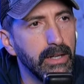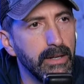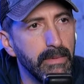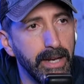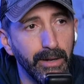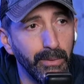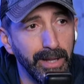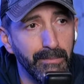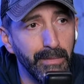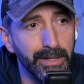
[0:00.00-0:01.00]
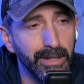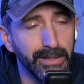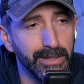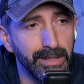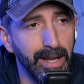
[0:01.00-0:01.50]
um, and I don't really have much
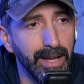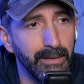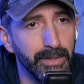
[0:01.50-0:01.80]
else to say.